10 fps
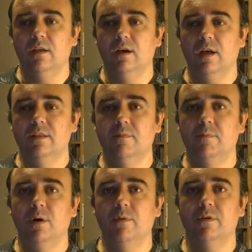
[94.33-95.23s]

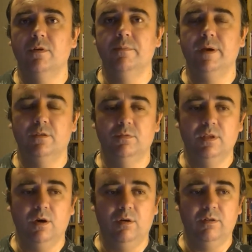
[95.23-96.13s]
underpowered compared to
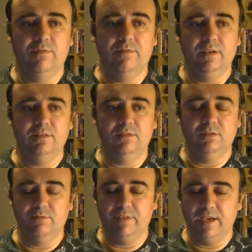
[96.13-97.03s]
the other phases
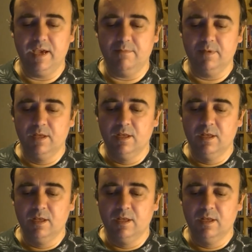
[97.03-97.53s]
of the game.